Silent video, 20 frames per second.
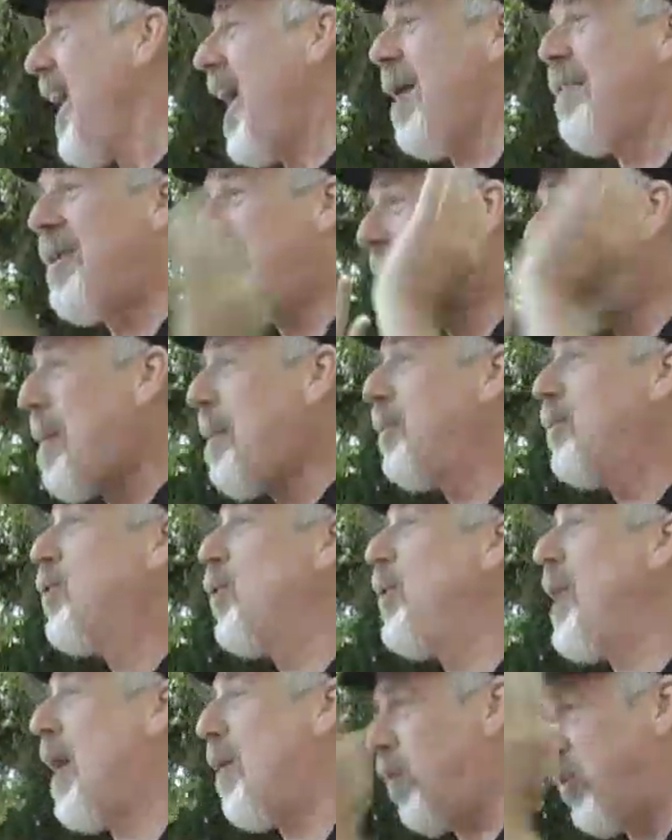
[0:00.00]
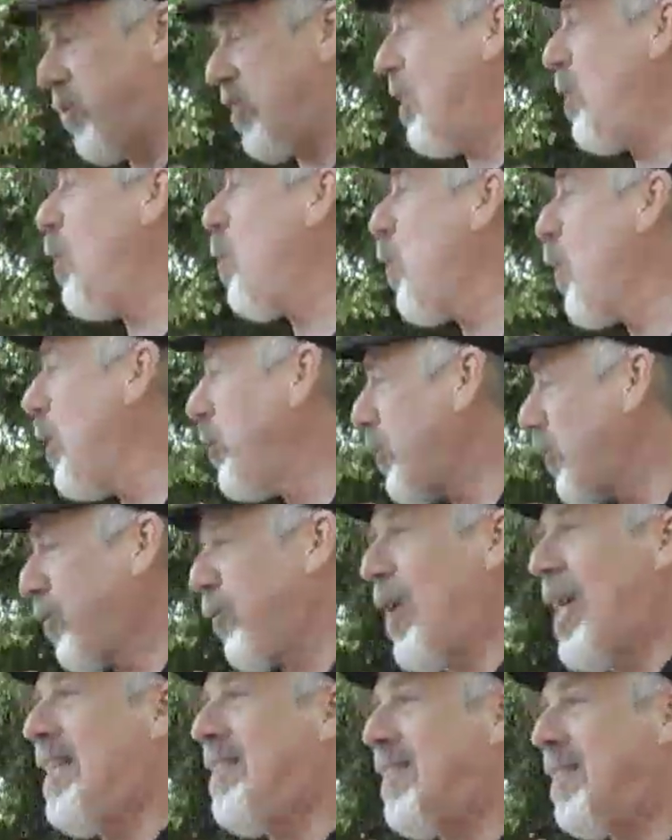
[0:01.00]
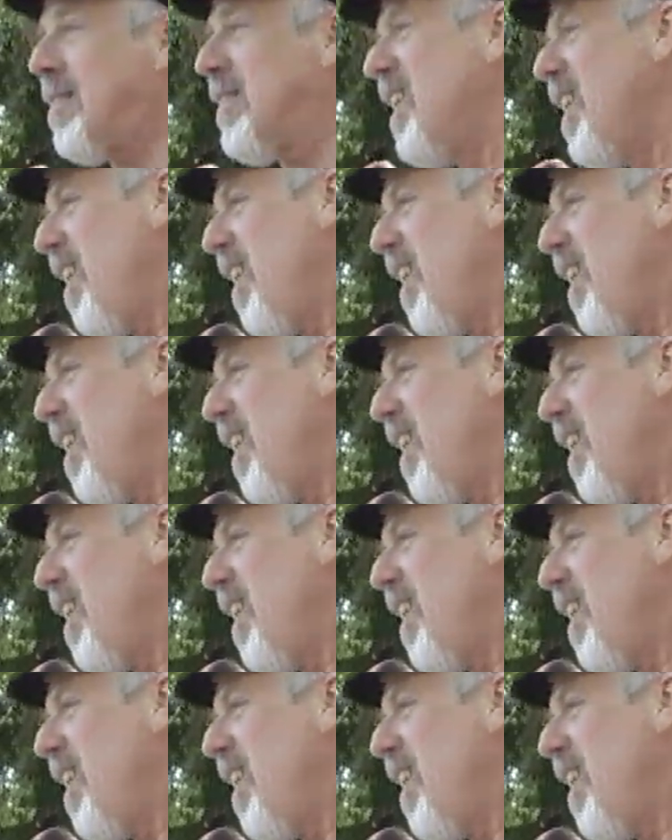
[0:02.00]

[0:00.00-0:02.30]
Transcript: And we had people do that, single words or phrases,